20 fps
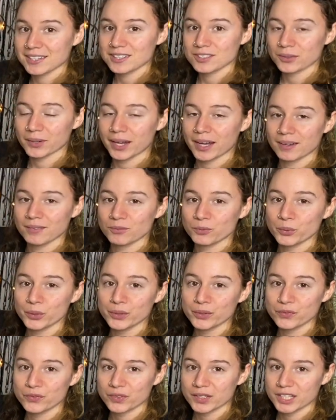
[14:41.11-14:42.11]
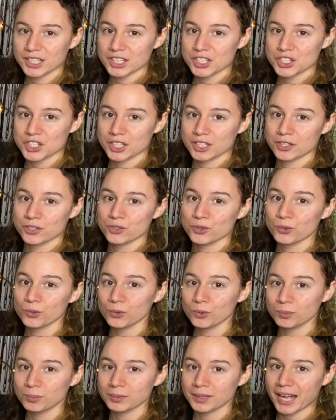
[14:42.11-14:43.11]
So I have wood finish in
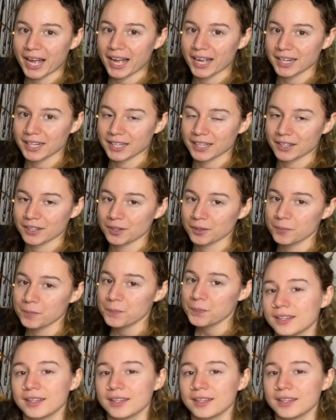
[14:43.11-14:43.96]
true black here.